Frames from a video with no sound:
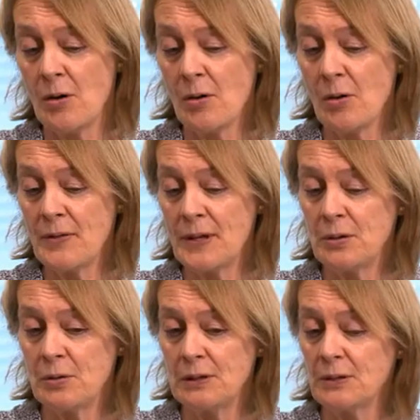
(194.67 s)
or they
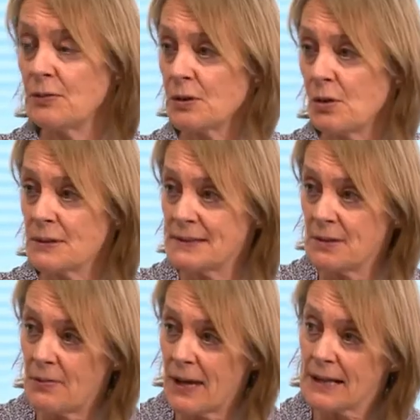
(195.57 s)
could look for cause
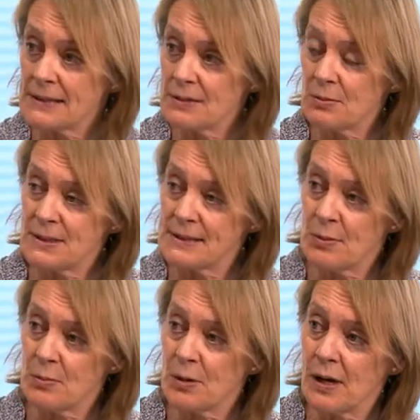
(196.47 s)
and effect, which is
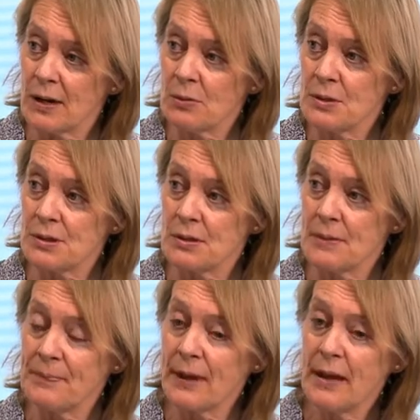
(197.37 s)
a bit more high
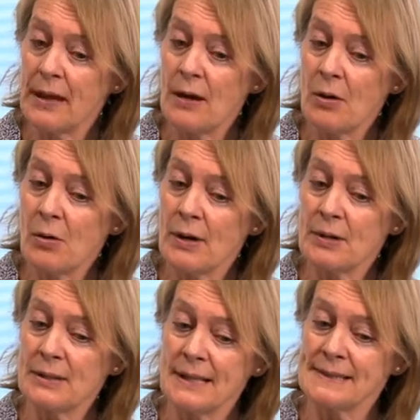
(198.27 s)
order, or
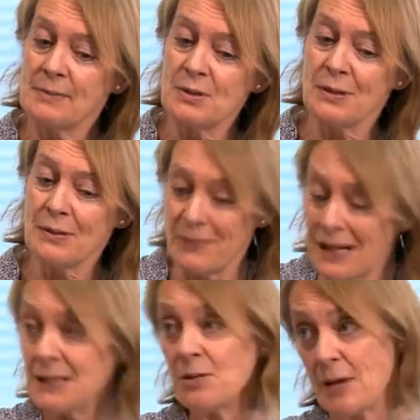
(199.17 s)
I could ask them to
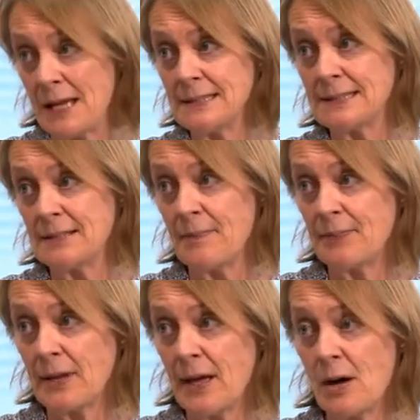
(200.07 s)
evaluate
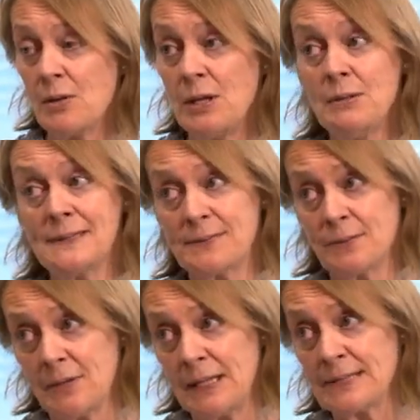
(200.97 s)
how
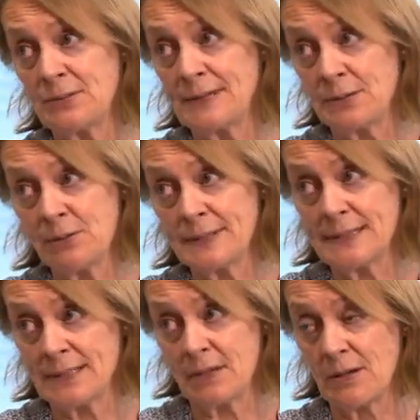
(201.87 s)
useful these
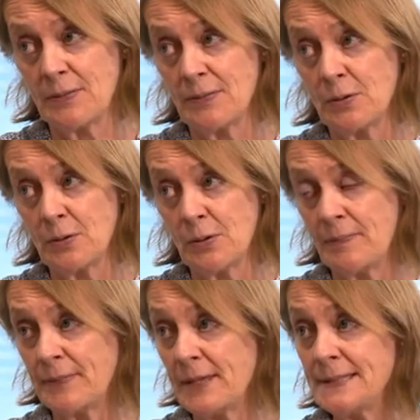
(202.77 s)
resources are
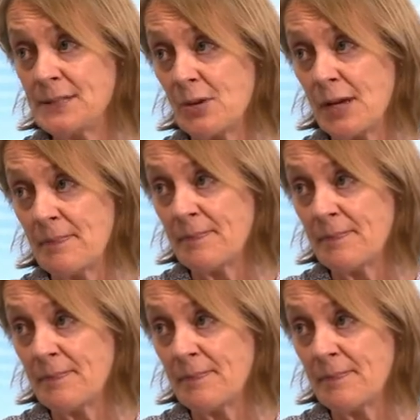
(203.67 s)
for history.